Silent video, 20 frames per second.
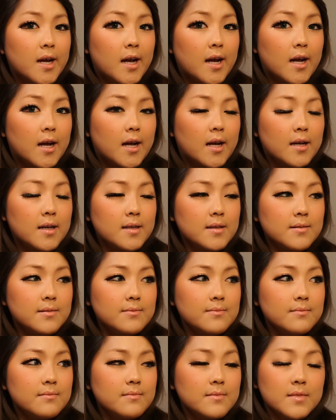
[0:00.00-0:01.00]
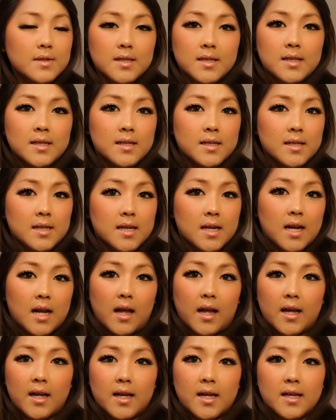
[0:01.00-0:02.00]
I
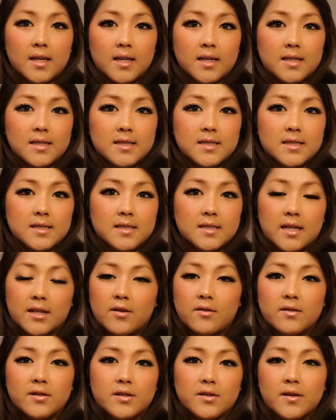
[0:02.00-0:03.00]
don't